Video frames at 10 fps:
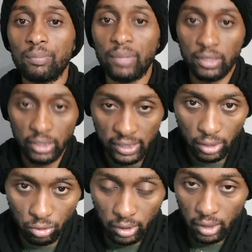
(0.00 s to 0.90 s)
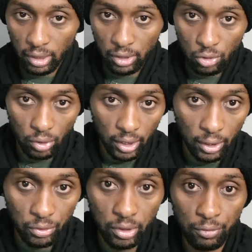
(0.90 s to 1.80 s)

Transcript: but it actually relates to accounting.